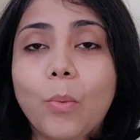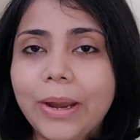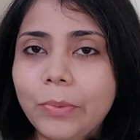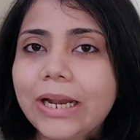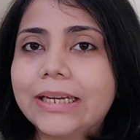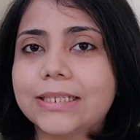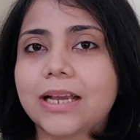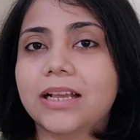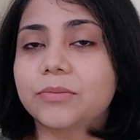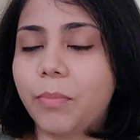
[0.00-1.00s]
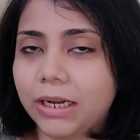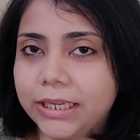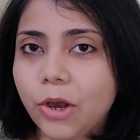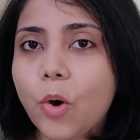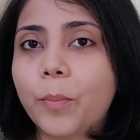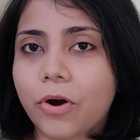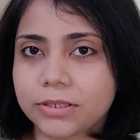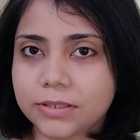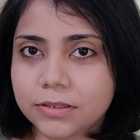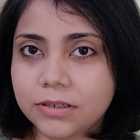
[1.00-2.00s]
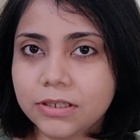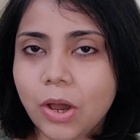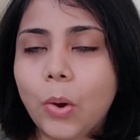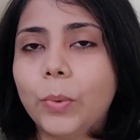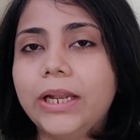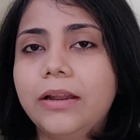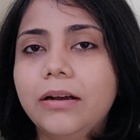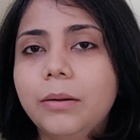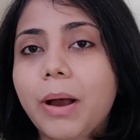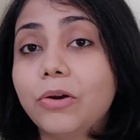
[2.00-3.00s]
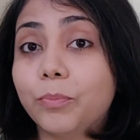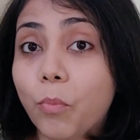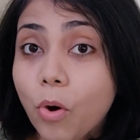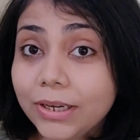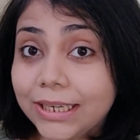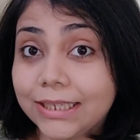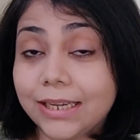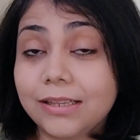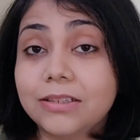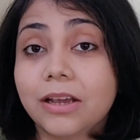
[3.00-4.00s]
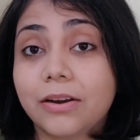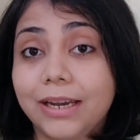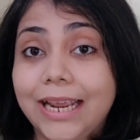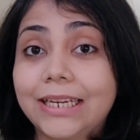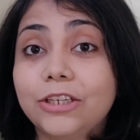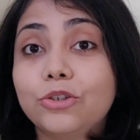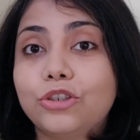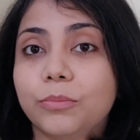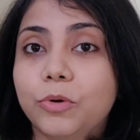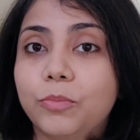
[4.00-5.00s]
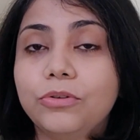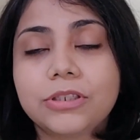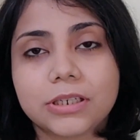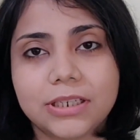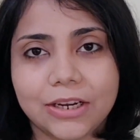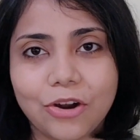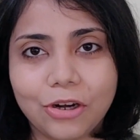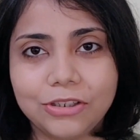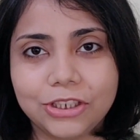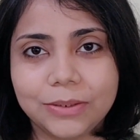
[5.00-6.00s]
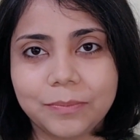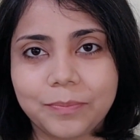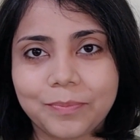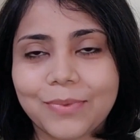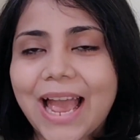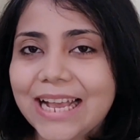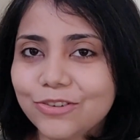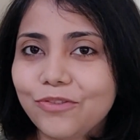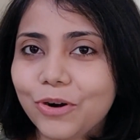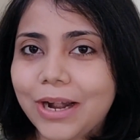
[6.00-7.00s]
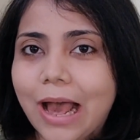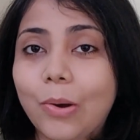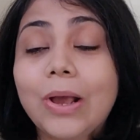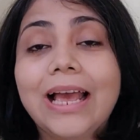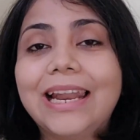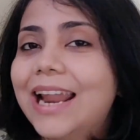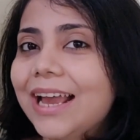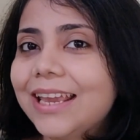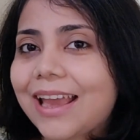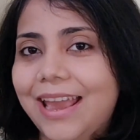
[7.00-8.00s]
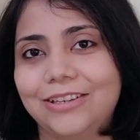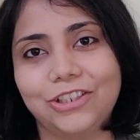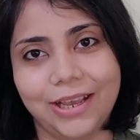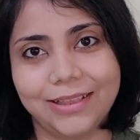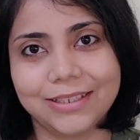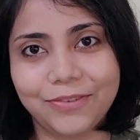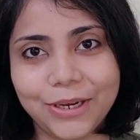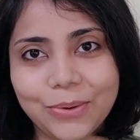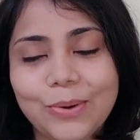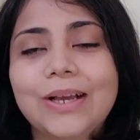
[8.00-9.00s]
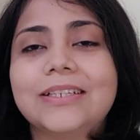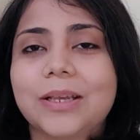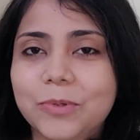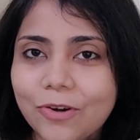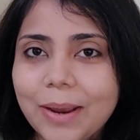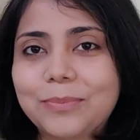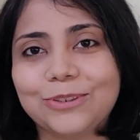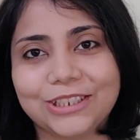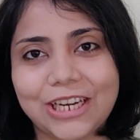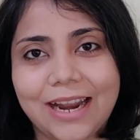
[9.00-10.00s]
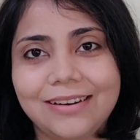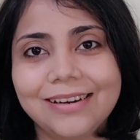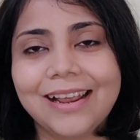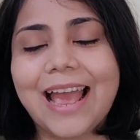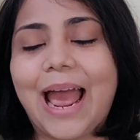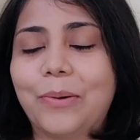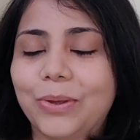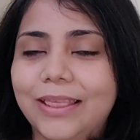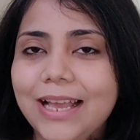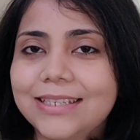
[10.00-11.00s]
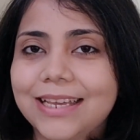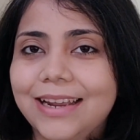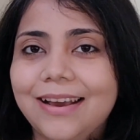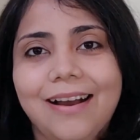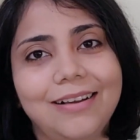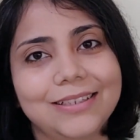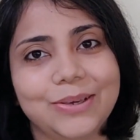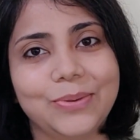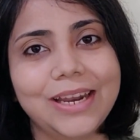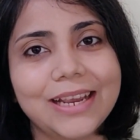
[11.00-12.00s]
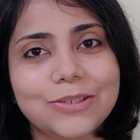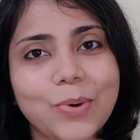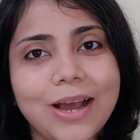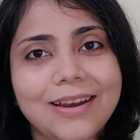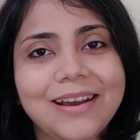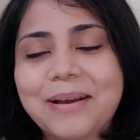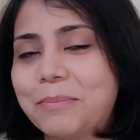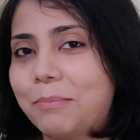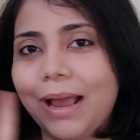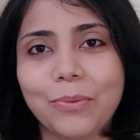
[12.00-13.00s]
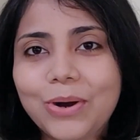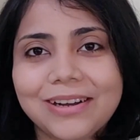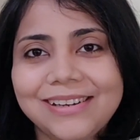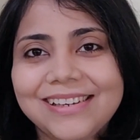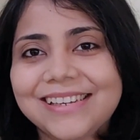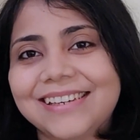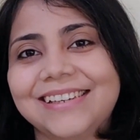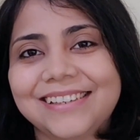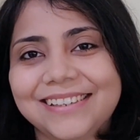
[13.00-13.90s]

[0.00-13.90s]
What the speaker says: When we'll discuss multi-core processors, we'll learn about more details related to Turbo Boost technology. As of for now, like and share this video, subscribe to the channel, and with that said, I'll see you in the next one. Bye world!